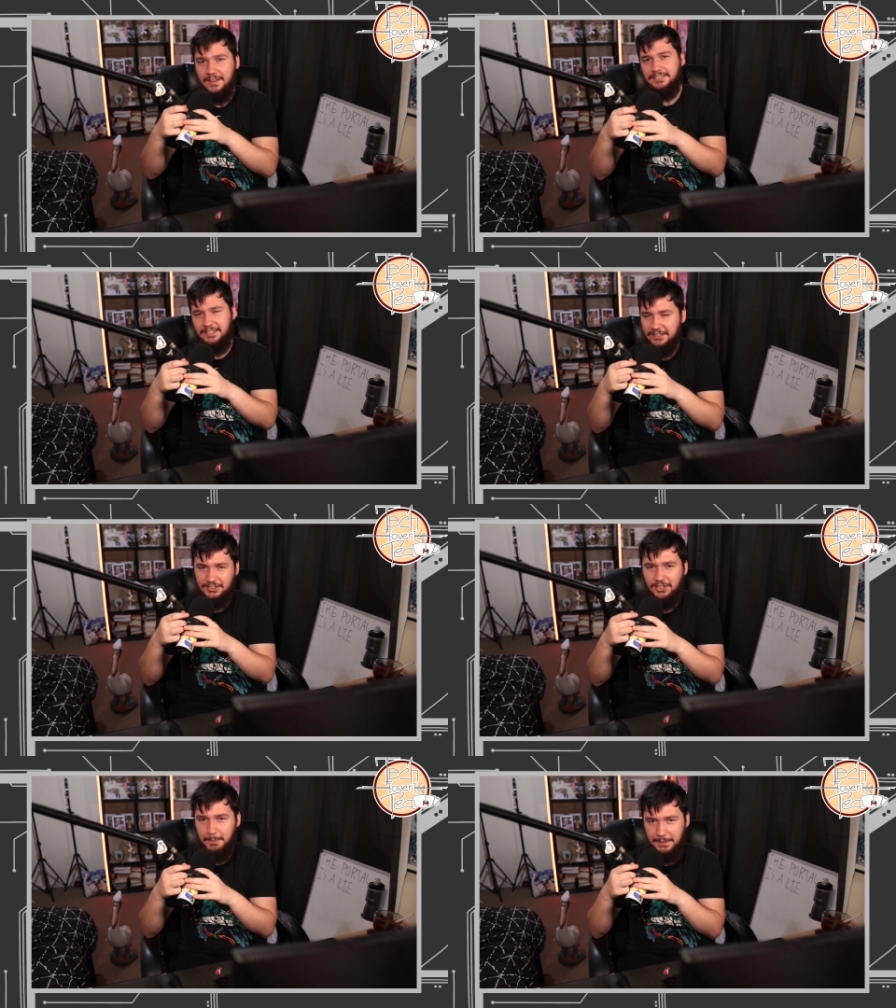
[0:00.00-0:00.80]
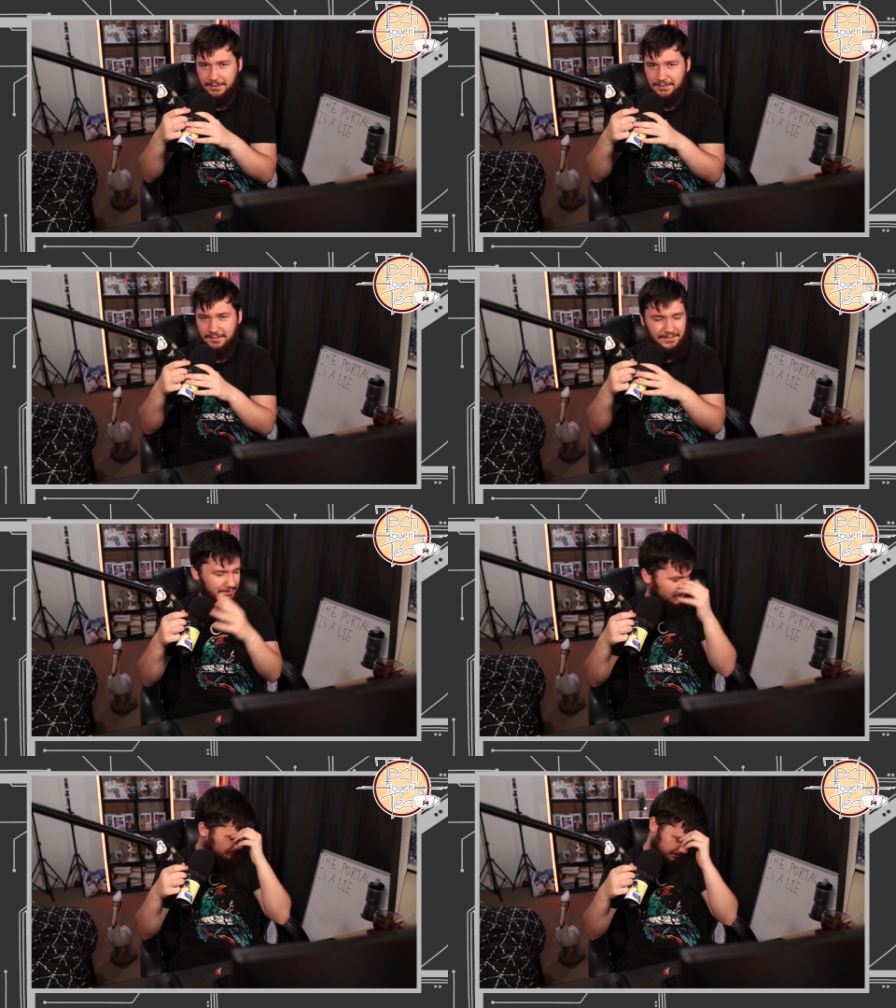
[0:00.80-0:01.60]
like, stop it.
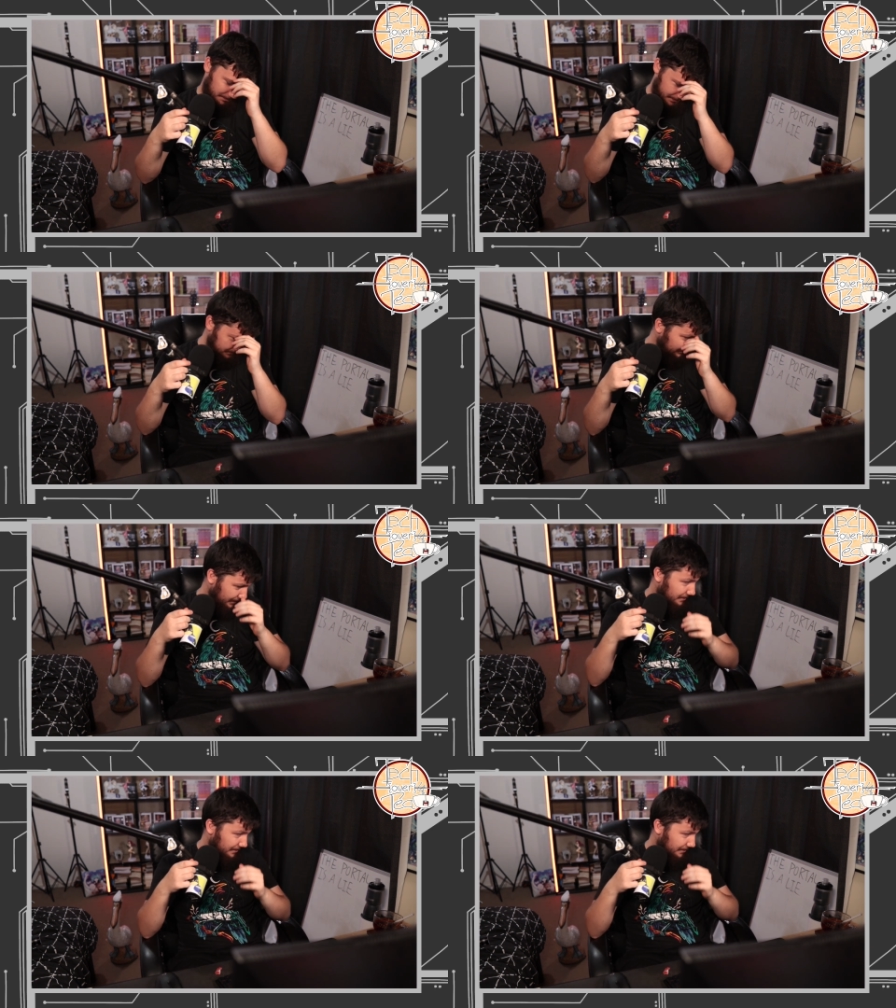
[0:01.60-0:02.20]
Oh, God, I'm dizzy now.